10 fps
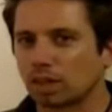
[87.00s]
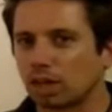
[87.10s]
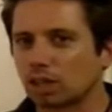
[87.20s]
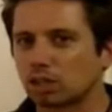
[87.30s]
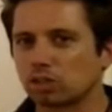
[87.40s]

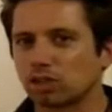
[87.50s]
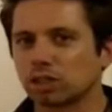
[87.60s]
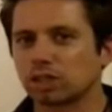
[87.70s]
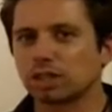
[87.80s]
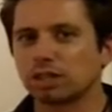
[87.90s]

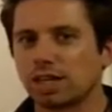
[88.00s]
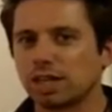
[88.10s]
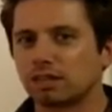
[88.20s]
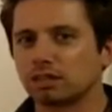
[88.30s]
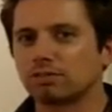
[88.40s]
Australian
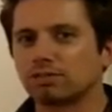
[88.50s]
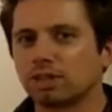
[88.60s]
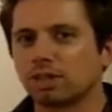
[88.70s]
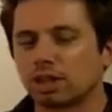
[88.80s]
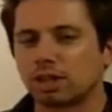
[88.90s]
native,
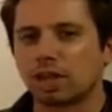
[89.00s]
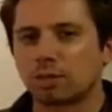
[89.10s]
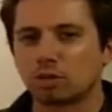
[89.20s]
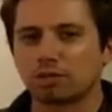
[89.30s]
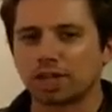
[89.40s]

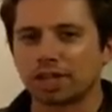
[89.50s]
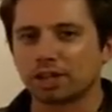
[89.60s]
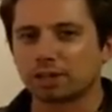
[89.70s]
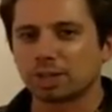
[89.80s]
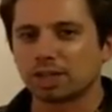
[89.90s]
came over
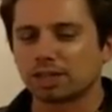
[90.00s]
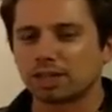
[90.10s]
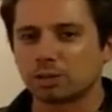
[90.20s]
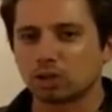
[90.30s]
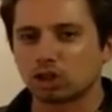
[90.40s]
here because
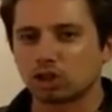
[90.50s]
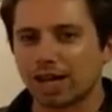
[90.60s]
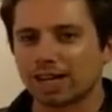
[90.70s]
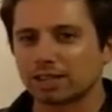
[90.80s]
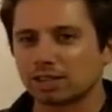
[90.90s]
he was
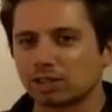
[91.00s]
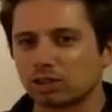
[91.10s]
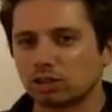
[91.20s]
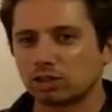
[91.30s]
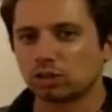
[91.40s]
attracted
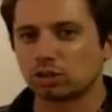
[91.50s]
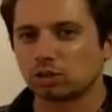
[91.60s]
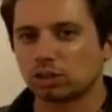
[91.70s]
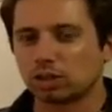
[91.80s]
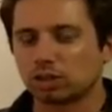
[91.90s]

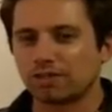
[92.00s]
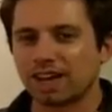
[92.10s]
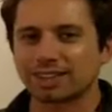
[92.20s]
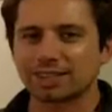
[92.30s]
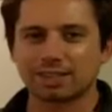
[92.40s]
to the
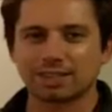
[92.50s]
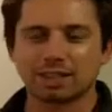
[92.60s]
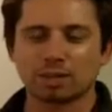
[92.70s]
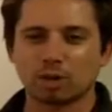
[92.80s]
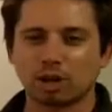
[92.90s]
fact that in
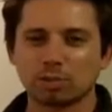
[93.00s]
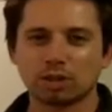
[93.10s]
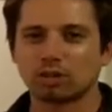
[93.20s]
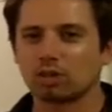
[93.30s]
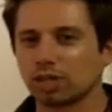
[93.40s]
Santa
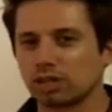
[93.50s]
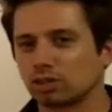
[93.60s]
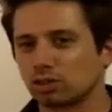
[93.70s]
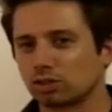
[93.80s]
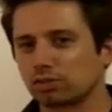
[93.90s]
Barbara, great
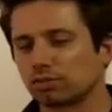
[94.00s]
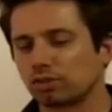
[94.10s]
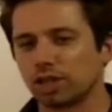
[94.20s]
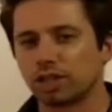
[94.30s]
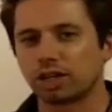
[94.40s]
surf,
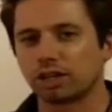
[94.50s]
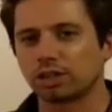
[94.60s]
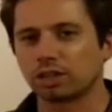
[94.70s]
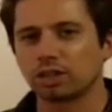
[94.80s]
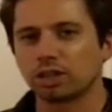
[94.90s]
great
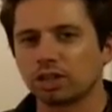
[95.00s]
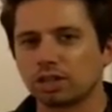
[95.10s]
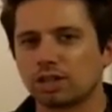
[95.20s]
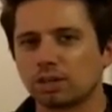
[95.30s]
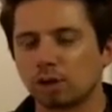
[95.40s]
area,
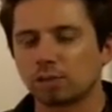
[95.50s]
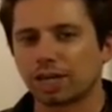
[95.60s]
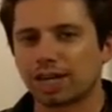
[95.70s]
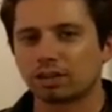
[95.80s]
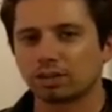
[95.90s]
Santa
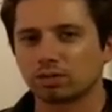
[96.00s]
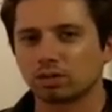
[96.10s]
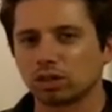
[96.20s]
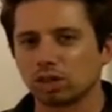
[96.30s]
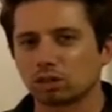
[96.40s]
Barbara County
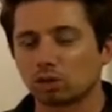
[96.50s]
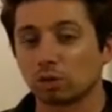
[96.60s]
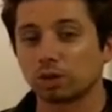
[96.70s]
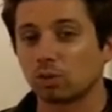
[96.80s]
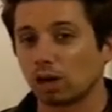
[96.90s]
for
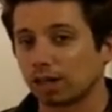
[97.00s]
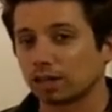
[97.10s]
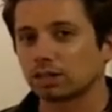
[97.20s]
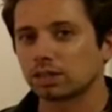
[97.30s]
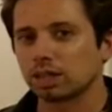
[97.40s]
growing
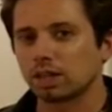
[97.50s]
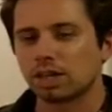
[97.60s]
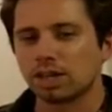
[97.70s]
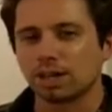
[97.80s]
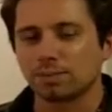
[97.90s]
wines
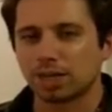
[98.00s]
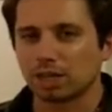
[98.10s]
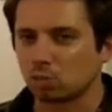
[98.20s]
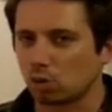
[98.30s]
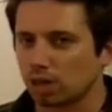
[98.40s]
and
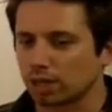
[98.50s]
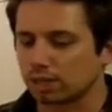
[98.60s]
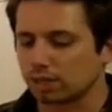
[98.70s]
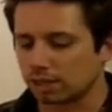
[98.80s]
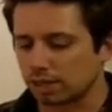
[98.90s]
making
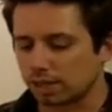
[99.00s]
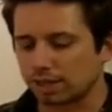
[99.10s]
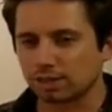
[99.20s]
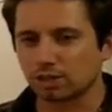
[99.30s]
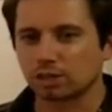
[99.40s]
wines,
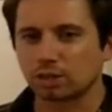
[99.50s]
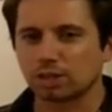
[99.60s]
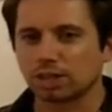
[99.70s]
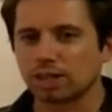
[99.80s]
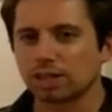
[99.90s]
and
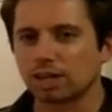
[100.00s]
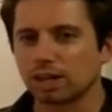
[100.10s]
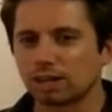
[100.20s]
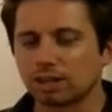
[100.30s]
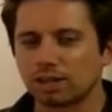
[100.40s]
so he
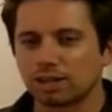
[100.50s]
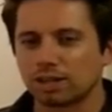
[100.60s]
got,